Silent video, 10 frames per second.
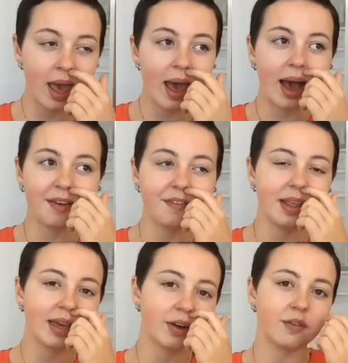I feel
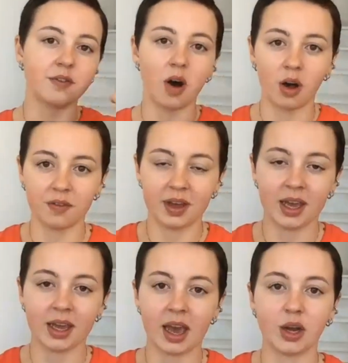like
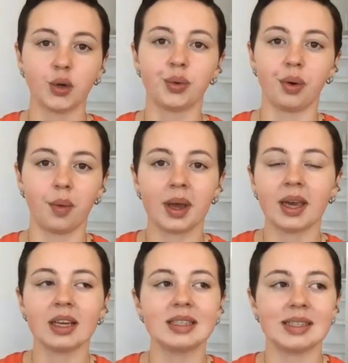evolving and growing
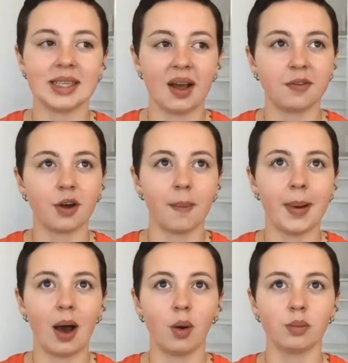is never
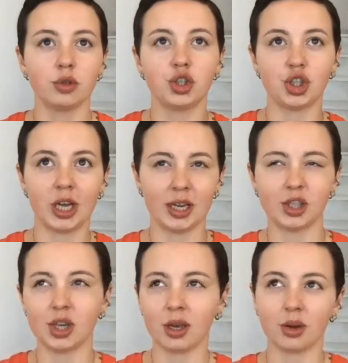about
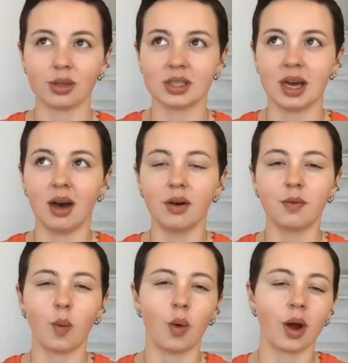changing yourself
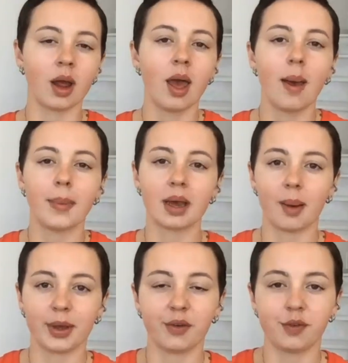or
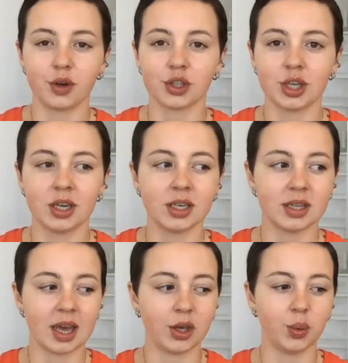becoming a version
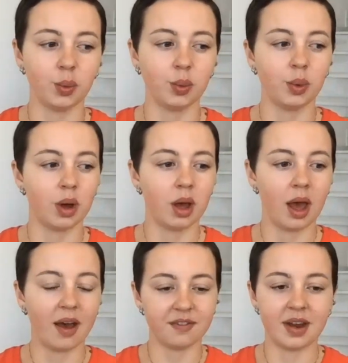that you
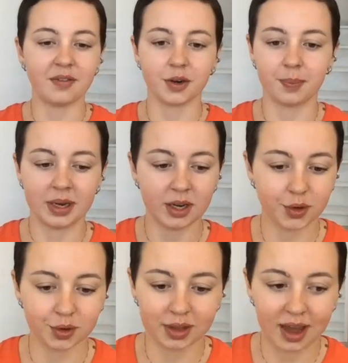have never been in
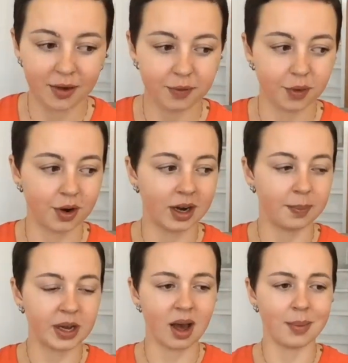your life or
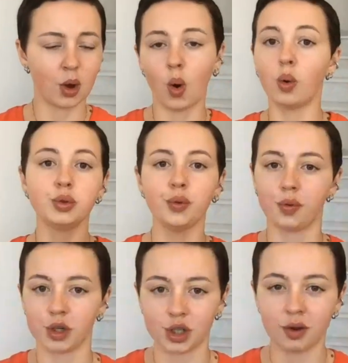becoming a whole new
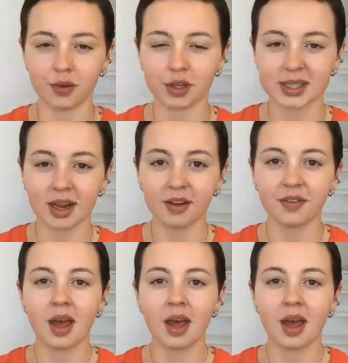version of yourself.